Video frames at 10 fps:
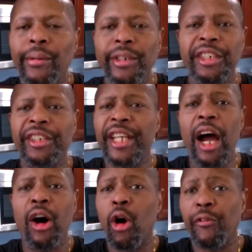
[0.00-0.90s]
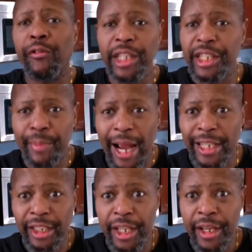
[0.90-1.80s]
It's not overly
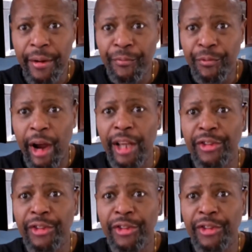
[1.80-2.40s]
spicy, right?